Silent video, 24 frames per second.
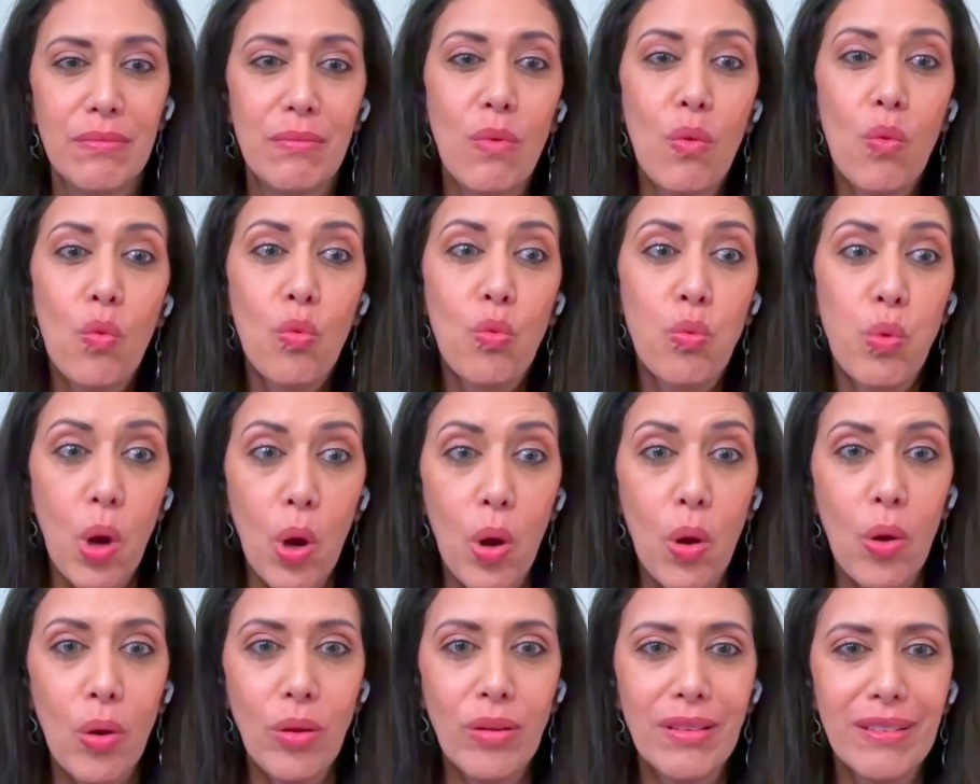
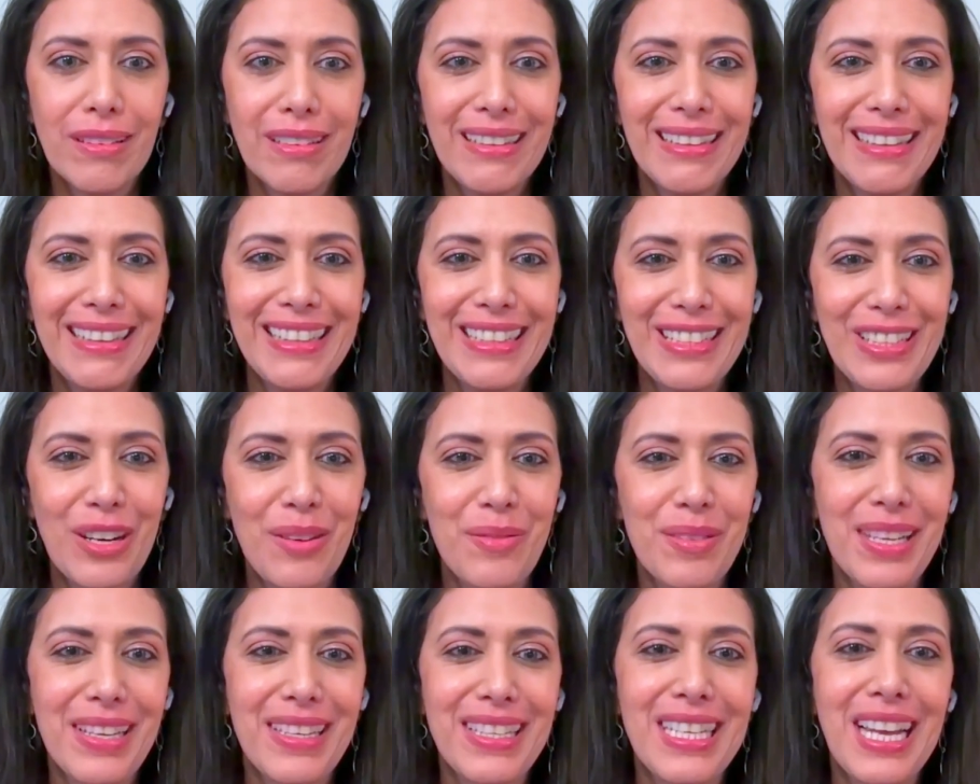role in
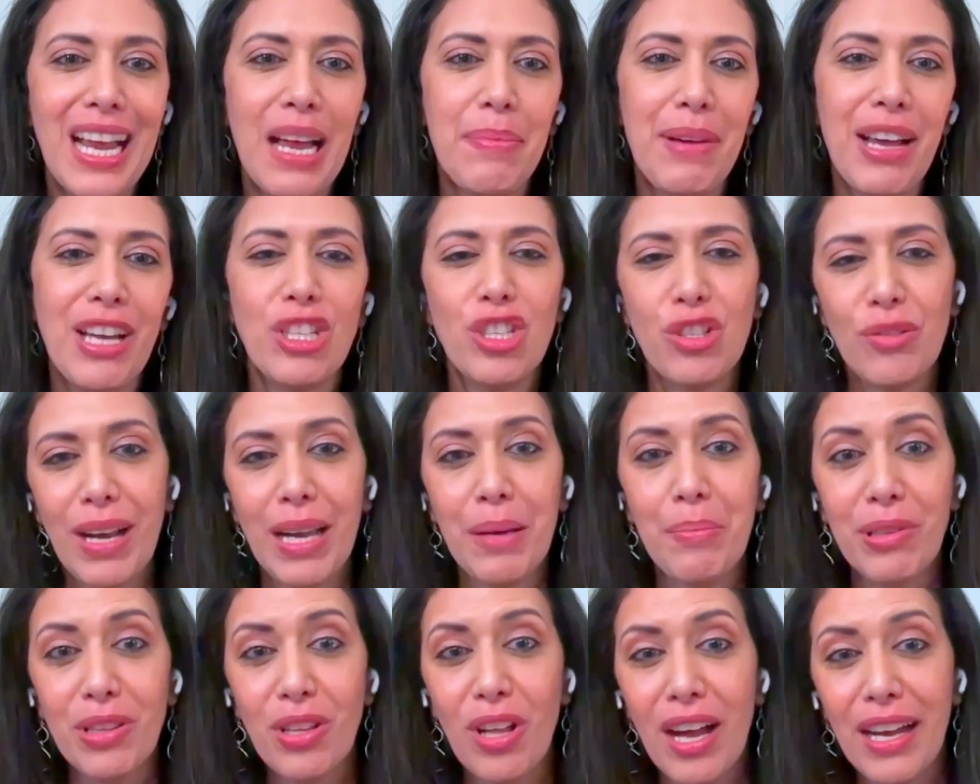terms of, it's not about do I
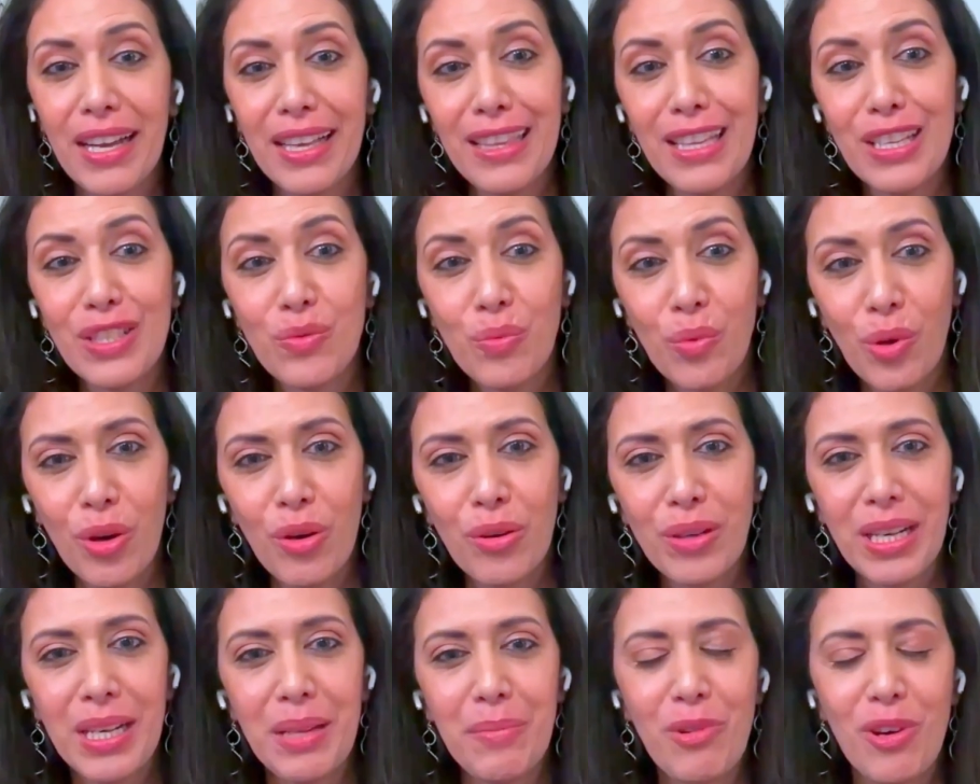belong in this
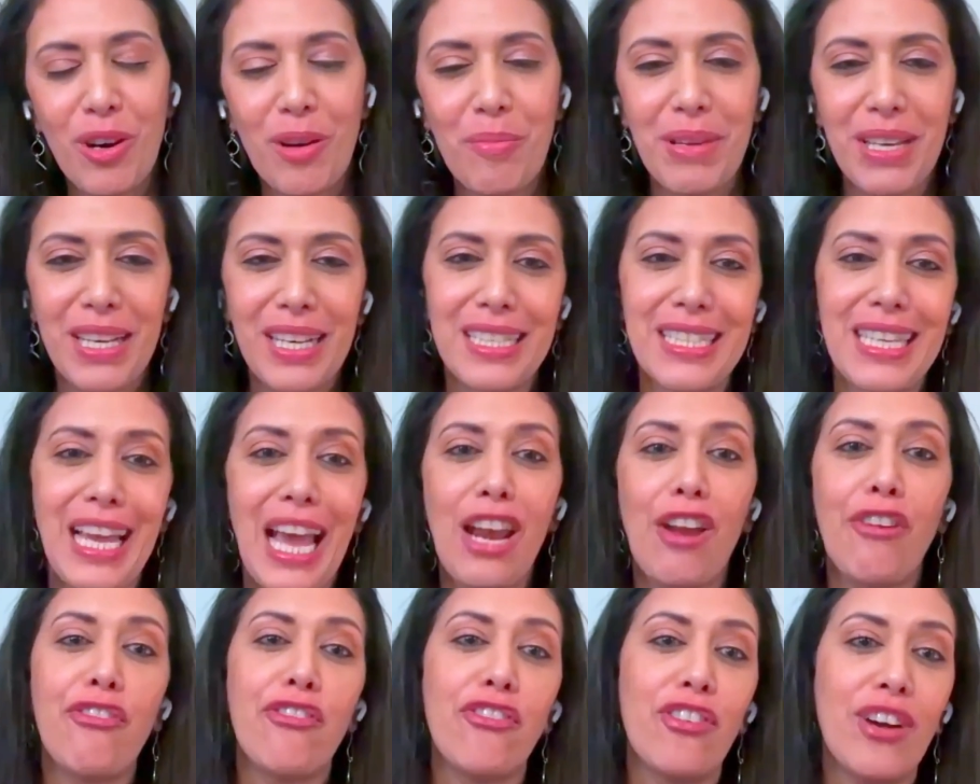world anymore, because kind
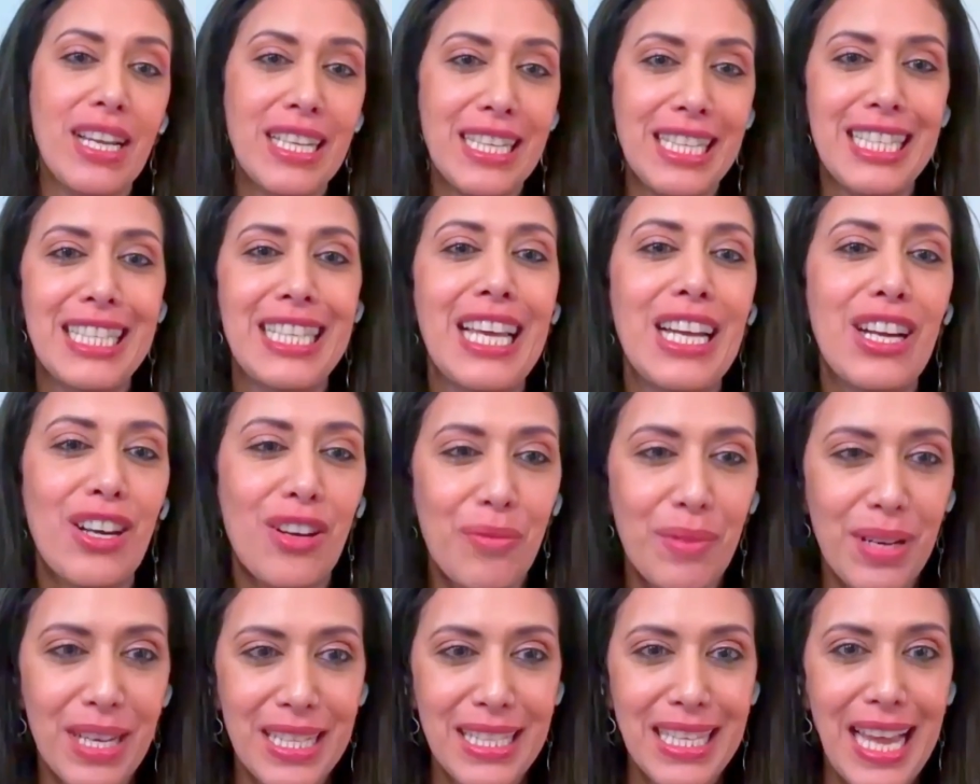of front and center
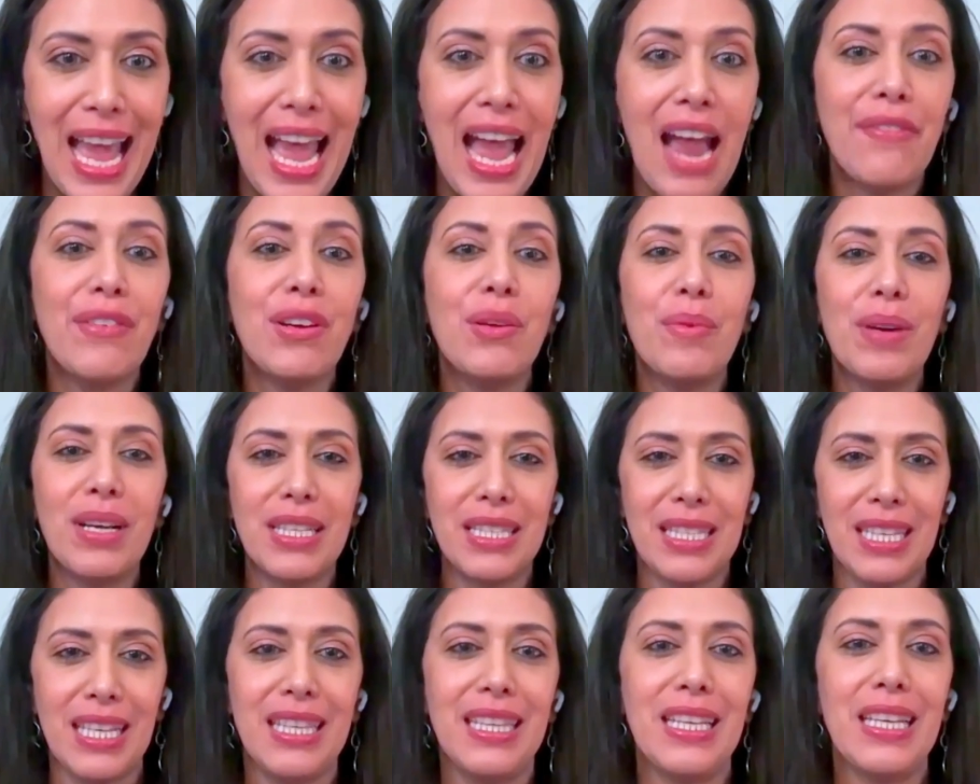was
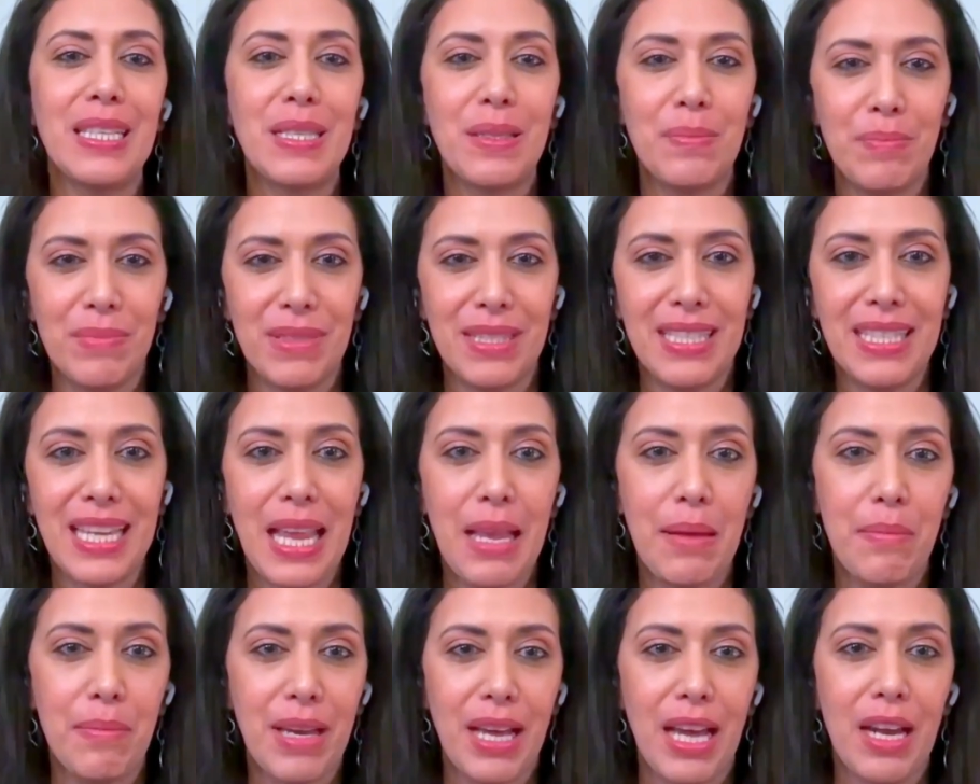everyone's in this
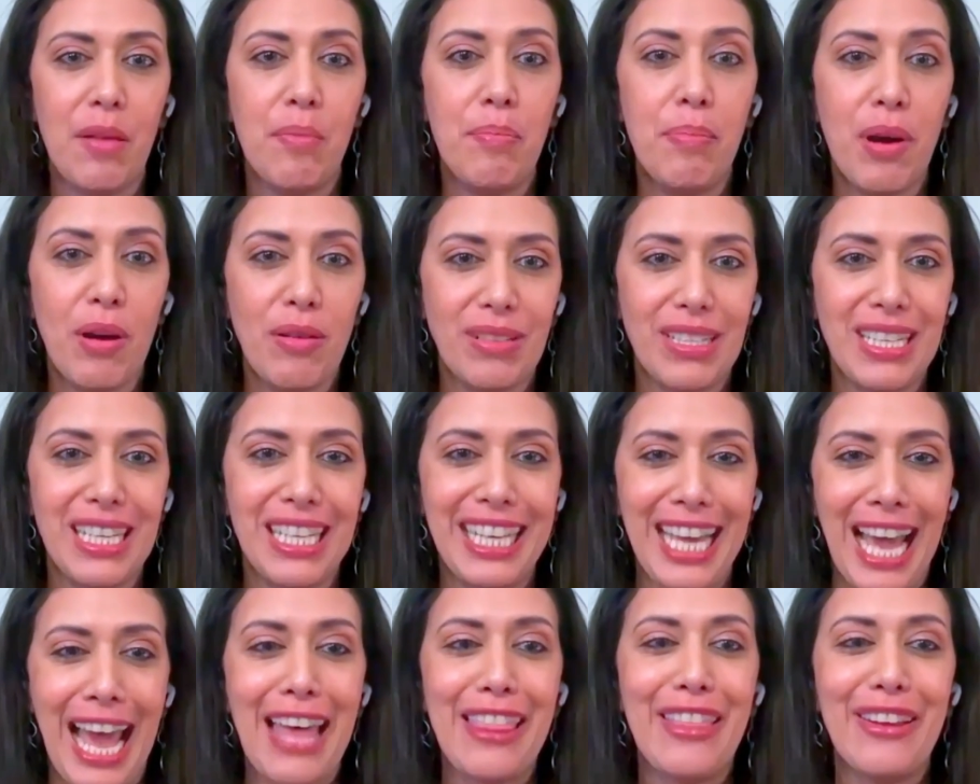same kind of boat
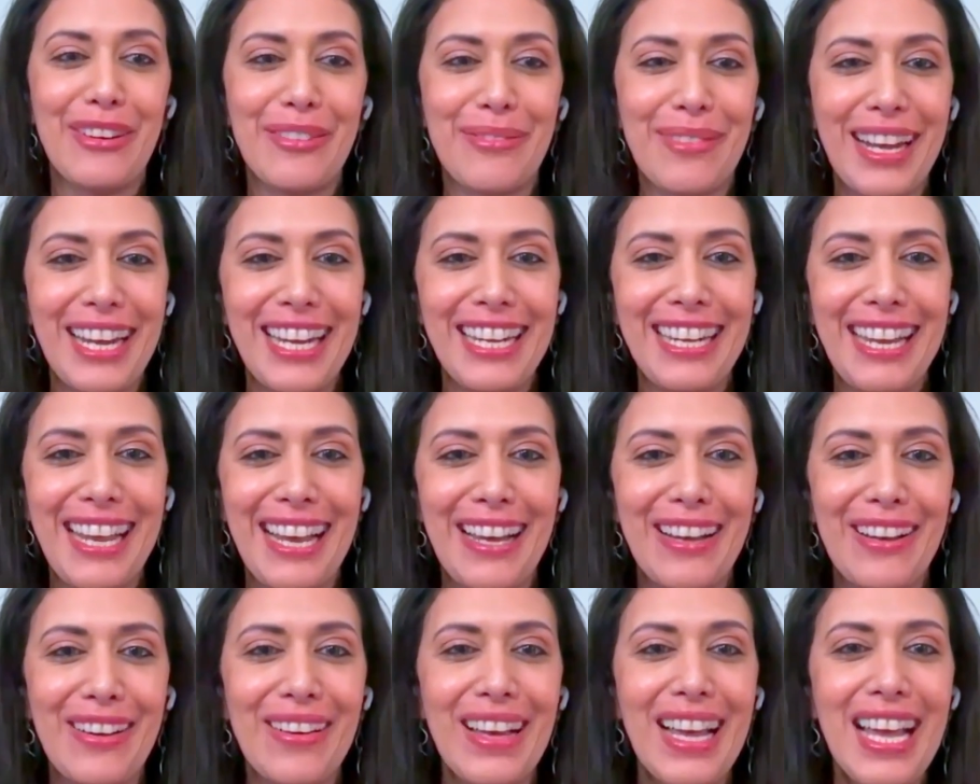together right
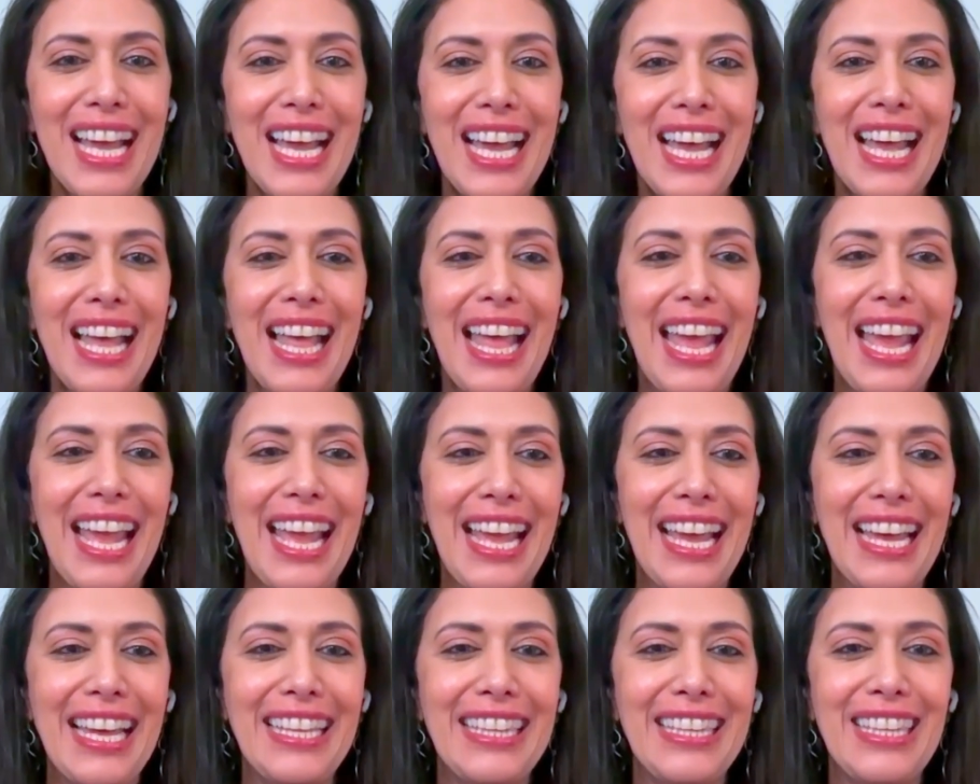now,
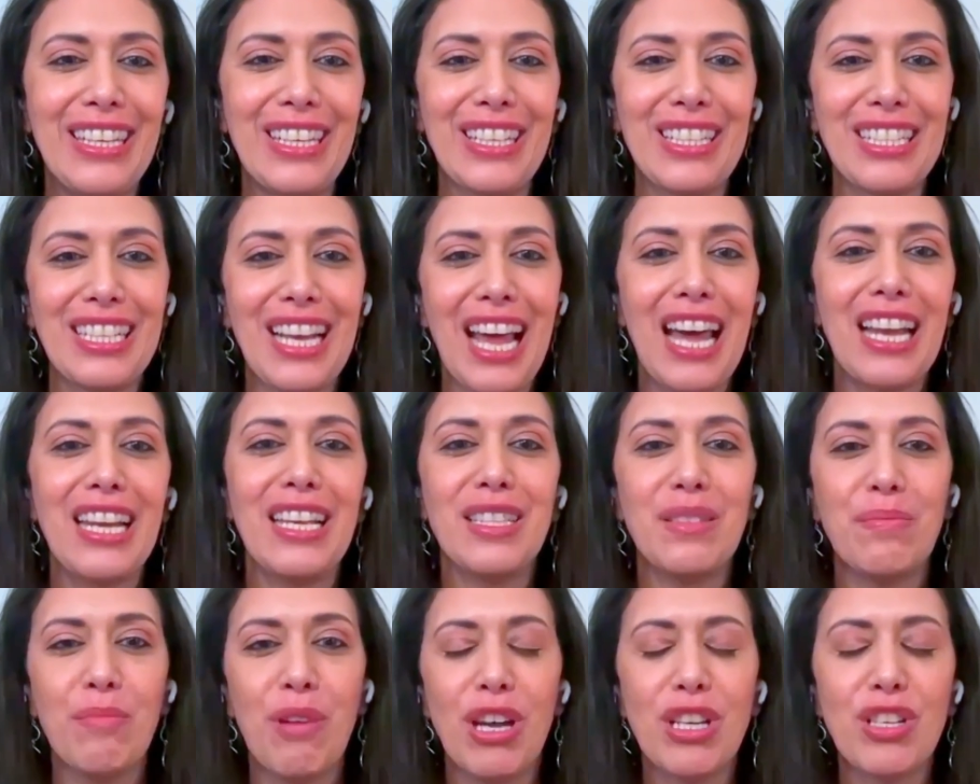and there's not
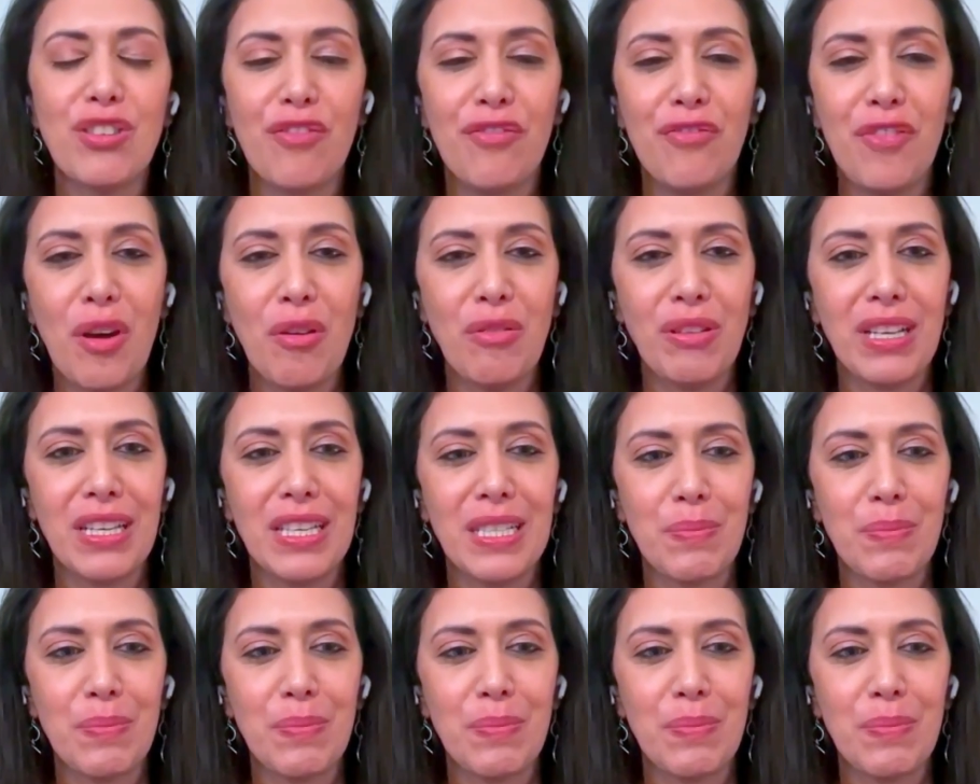as much focus